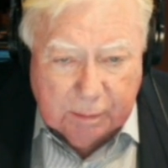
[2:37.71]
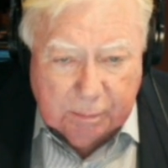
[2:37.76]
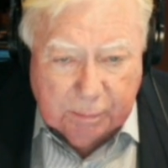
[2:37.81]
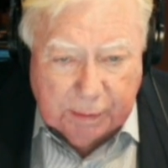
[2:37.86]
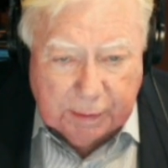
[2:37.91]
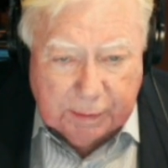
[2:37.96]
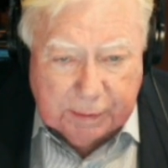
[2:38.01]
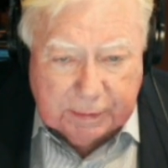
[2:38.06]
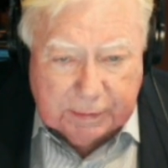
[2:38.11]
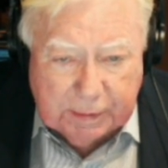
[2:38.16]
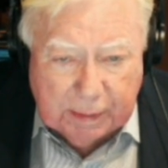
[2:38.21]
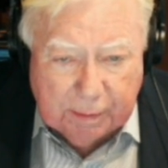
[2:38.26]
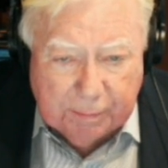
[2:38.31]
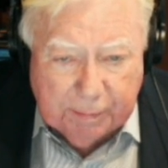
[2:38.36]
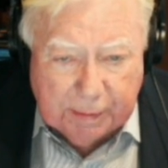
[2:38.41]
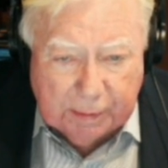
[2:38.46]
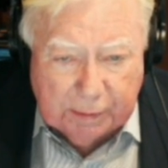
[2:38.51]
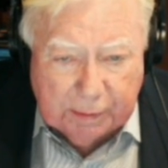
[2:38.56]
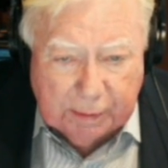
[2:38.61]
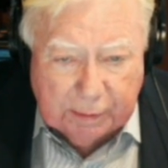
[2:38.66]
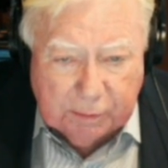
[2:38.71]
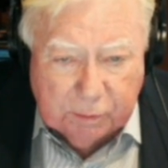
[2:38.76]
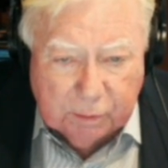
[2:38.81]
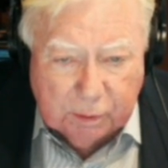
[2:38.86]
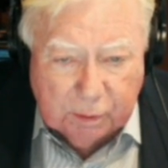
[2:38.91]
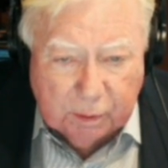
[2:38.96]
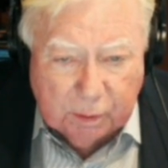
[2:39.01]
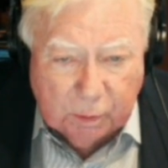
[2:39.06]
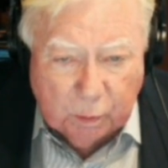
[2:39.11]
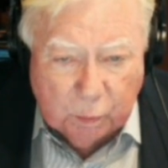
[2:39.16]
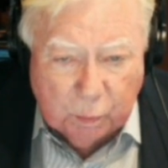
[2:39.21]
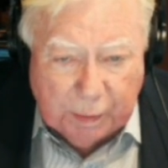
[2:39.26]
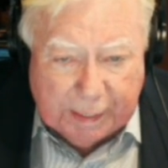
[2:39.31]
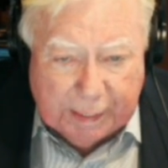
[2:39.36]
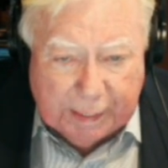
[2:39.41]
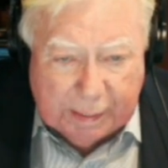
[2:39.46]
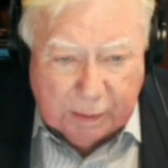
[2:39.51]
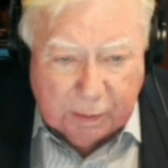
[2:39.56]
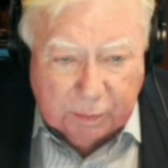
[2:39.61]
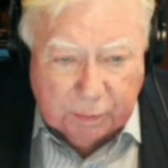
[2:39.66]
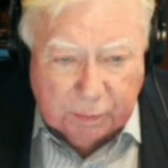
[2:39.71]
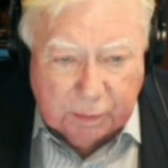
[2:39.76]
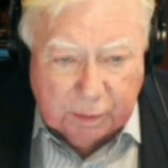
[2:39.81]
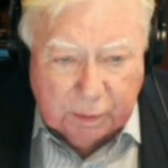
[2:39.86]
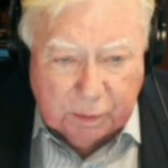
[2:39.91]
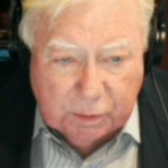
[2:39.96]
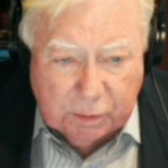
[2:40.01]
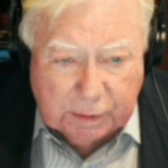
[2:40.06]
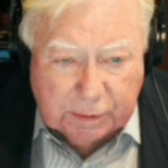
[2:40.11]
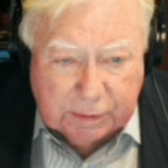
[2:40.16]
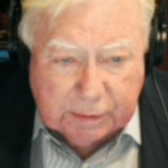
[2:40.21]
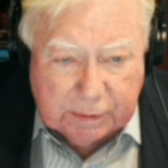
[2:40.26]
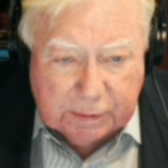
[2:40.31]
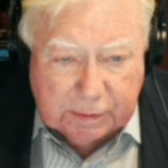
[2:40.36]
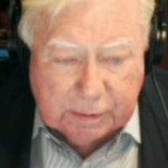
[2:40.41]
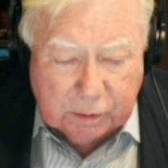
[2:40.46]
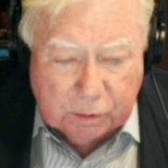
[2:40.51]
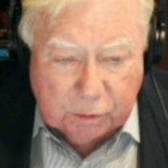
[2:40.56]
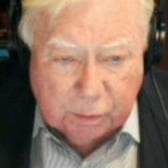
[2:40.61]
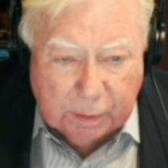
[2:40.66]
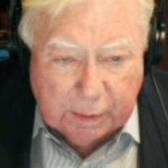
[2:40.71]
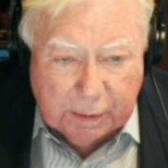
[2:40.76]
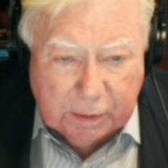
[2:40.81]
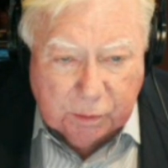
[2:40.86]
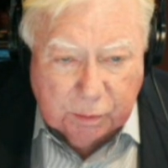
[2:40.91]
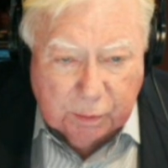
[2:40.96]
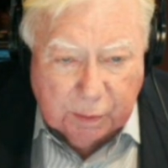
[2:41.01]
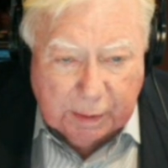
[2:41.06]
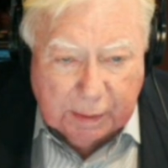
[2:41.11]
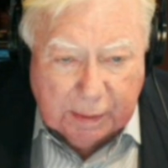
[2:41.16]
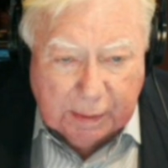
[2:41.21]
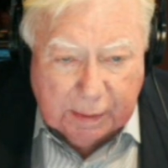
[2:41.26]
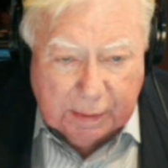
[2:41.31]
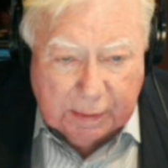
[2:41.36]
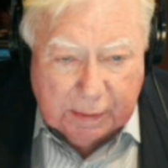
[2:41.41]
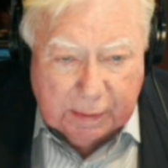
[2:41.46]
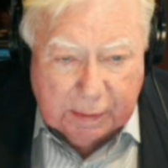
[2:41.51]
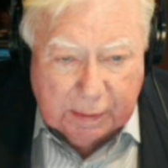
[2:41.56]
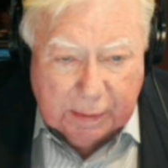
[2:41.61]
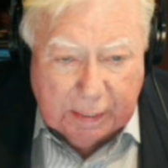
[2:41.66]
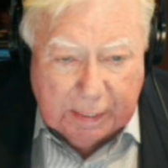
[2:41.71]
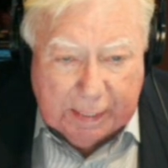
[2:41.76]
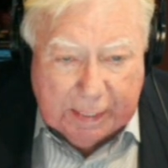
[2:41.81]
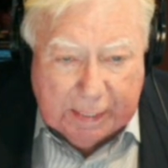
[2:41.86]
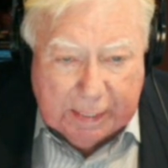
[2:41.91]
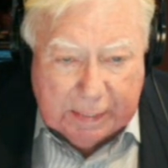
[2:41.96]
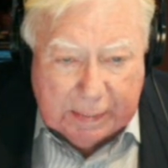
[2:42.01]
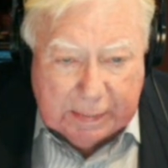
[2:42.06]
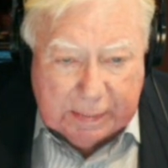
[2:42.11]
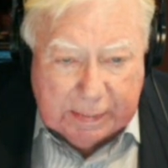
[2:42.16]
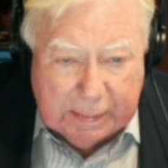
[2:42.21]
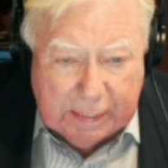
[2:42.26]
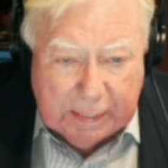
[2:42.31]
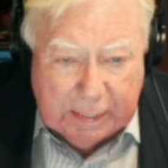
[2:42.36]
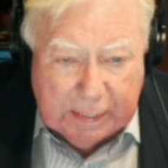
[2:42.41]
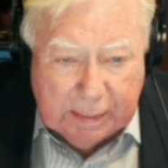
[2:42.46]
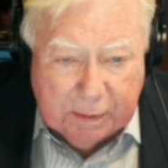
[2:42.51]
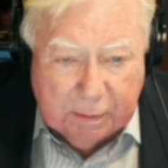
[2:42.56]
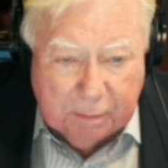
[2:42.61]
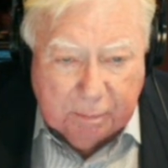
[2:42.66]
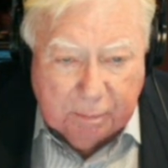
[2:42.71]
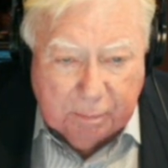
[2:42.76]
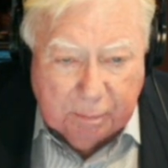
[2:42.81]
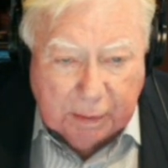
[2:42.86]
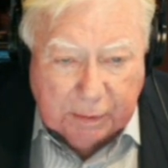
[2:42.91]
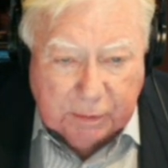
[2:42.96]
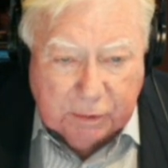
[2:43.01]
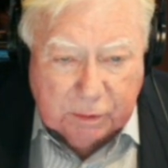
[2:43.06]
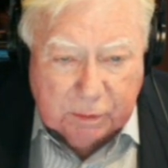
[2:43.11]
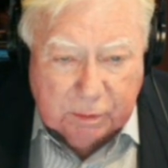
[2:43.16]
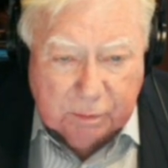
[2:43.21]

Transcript: But in this coming electoral round, just as in 2020, and indeed much